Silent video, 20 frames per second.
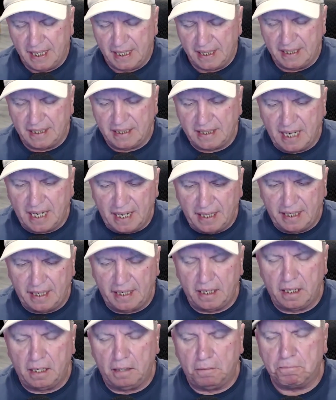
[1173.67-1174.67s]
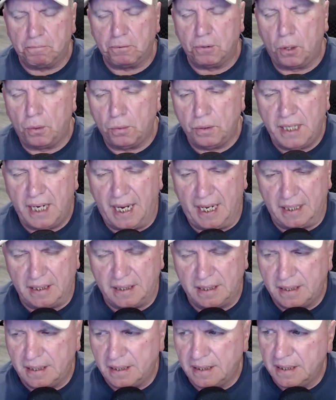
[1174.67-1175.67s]
this idea of
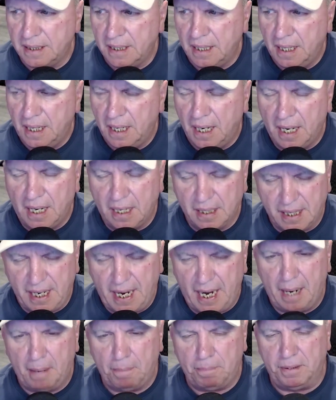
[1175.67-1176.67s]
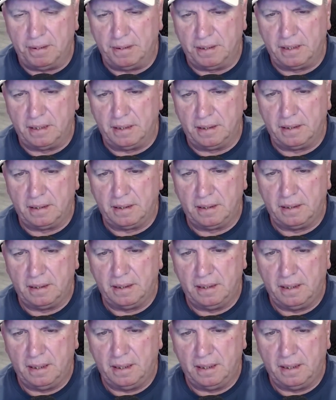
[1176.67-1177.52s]
protests on campuses.